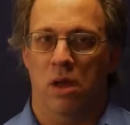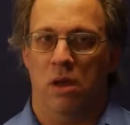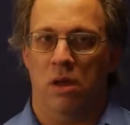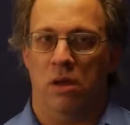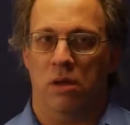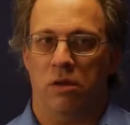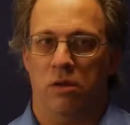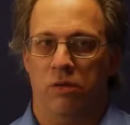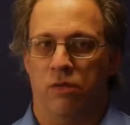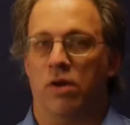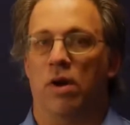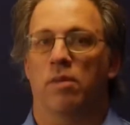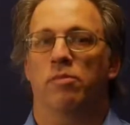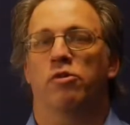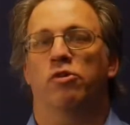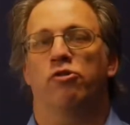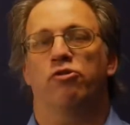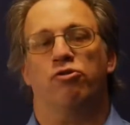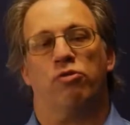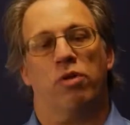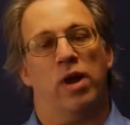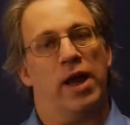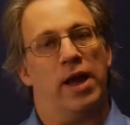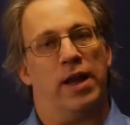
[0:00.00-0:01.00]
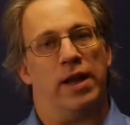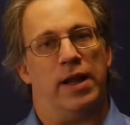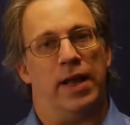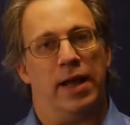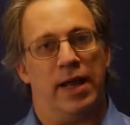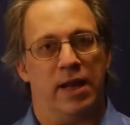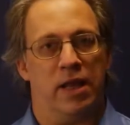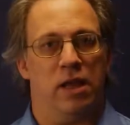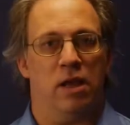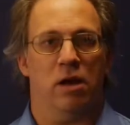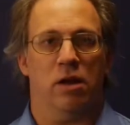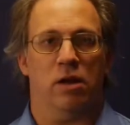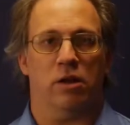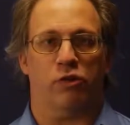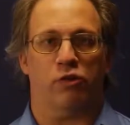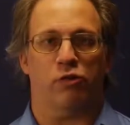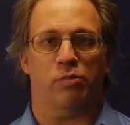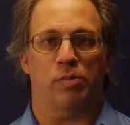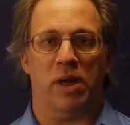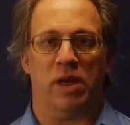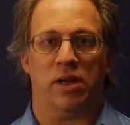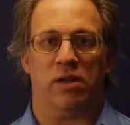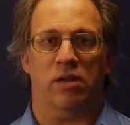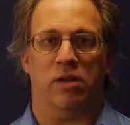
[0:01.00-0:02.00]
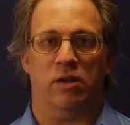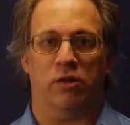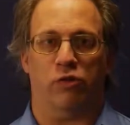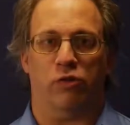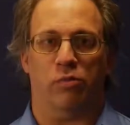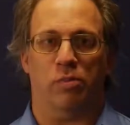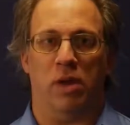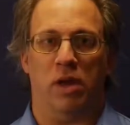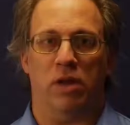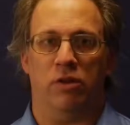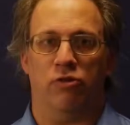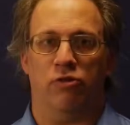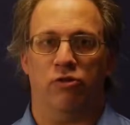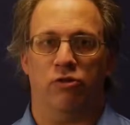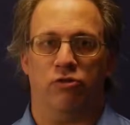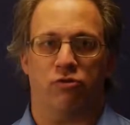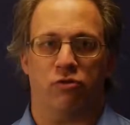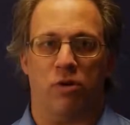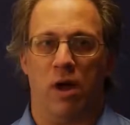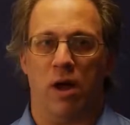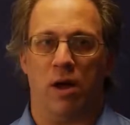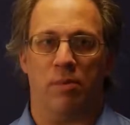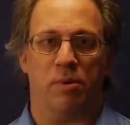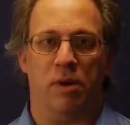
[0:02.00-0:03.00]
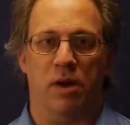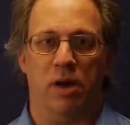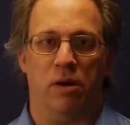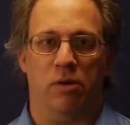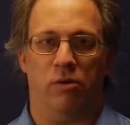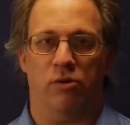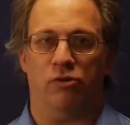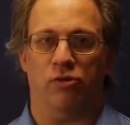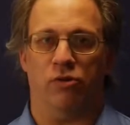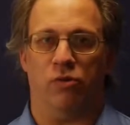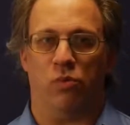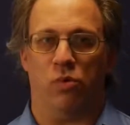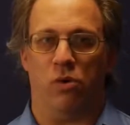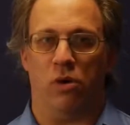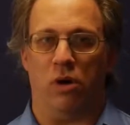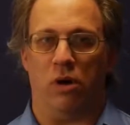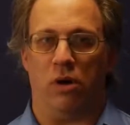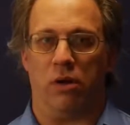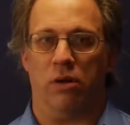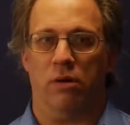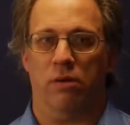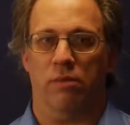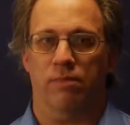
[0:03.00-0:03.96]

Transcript: You've come to dread any unexpected expense or drop in hours at work.